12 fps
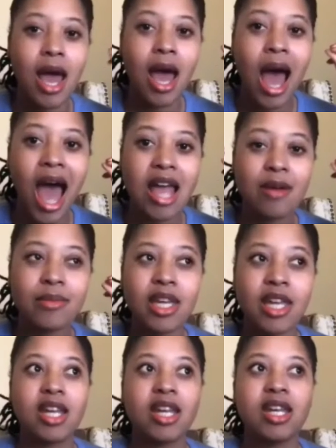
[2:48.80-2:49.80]
I am
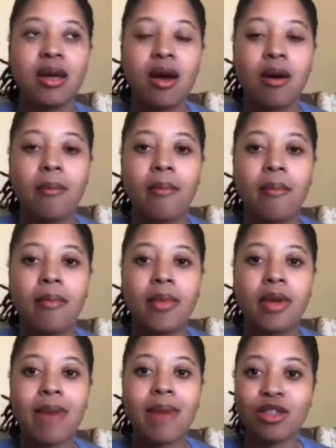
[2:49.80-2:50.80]

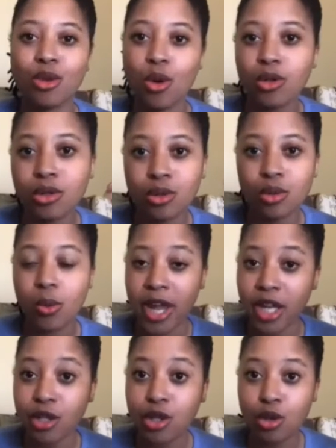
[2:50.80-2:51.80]
in my thoughts
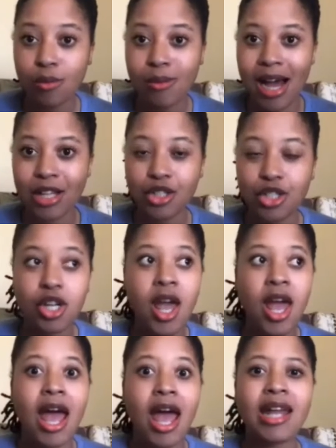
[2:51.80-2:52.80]
way too much.
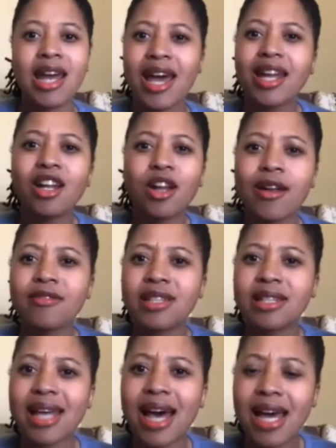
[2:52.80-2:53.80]
And I had a lot of
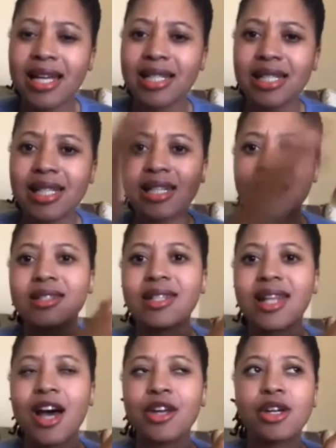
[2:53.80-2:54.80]
anxiety because
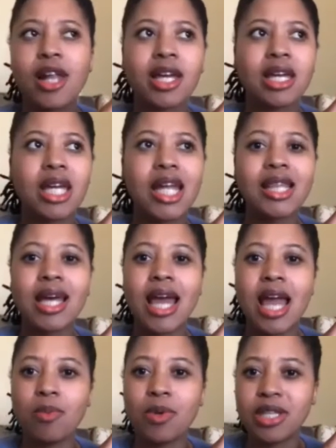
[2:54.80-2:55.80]
now you're like in the
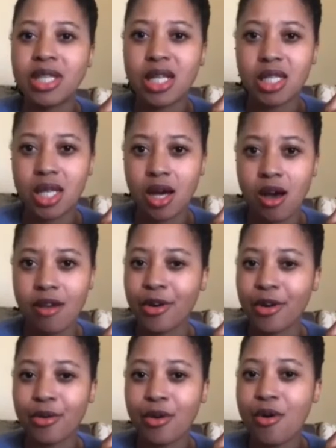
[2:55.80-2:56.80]
epicenter of
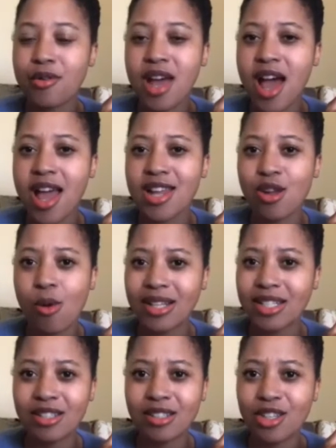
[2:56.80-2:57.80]
Corona and you're
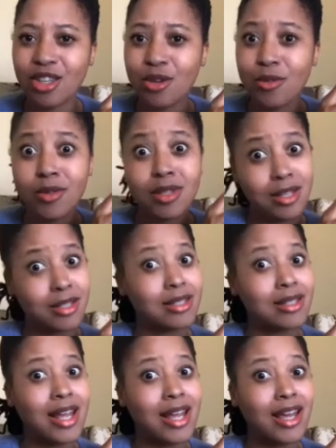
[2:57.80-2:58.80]
watching the news and they're
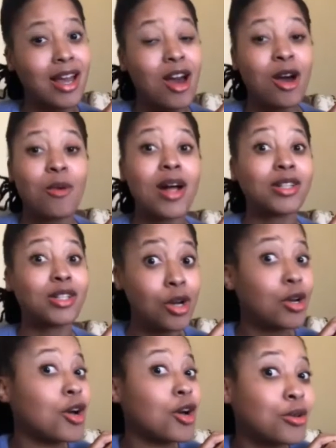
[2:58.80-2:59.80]
just like, well,
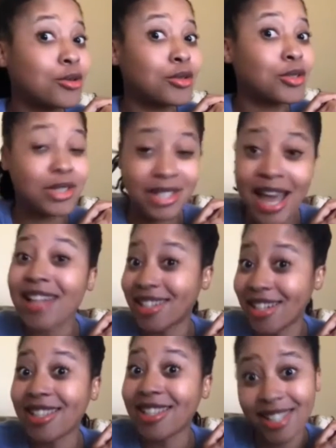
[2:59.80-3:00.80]
don't go to
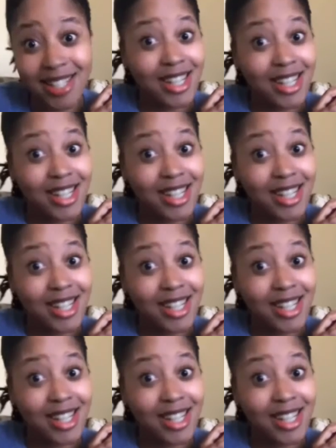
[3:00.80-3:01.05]
Sandton City,